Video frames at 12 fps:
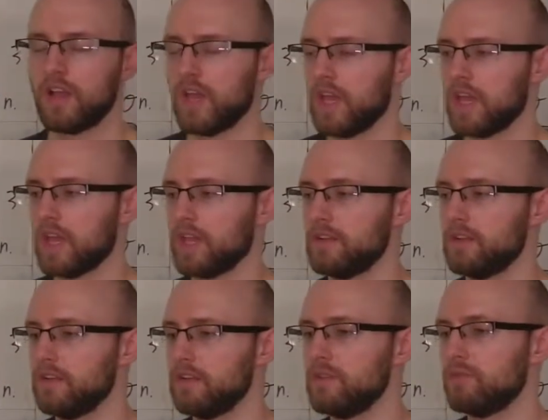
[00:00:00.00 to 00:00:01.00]
and
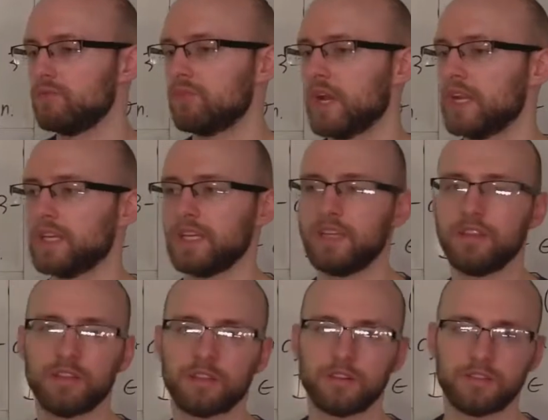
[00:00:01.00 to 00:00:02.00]
you write it
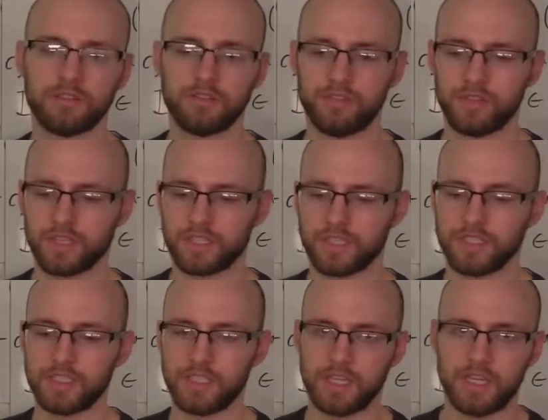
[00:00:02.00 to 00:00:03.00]
either just
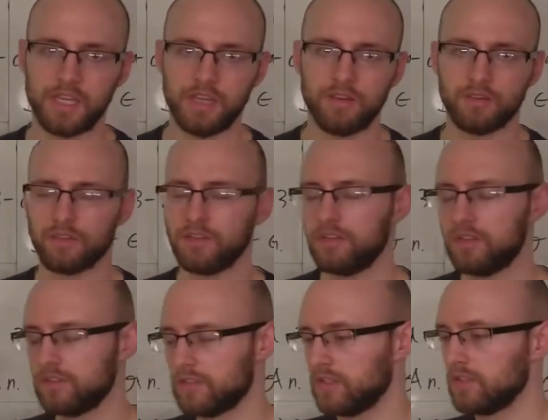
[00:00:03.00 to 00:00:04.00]
as E, or you
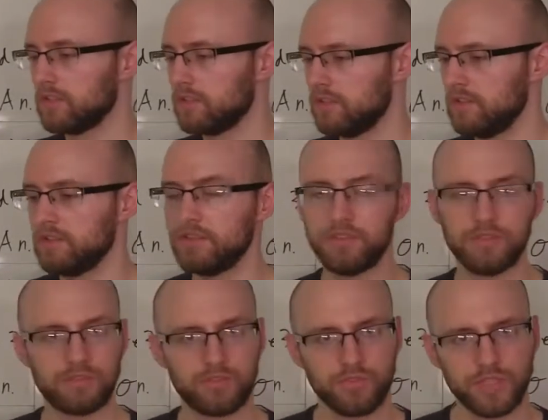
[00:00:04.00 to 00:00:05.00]

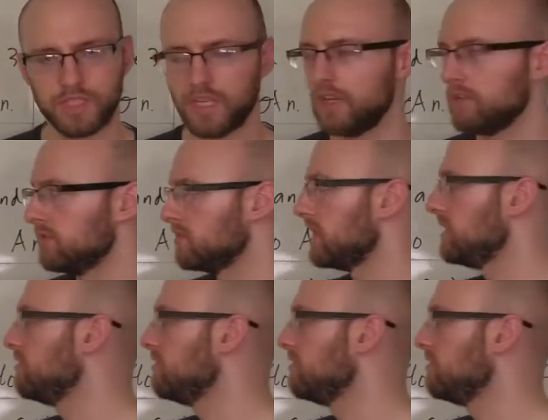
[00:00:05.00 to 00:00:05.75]
use 3 cycles, and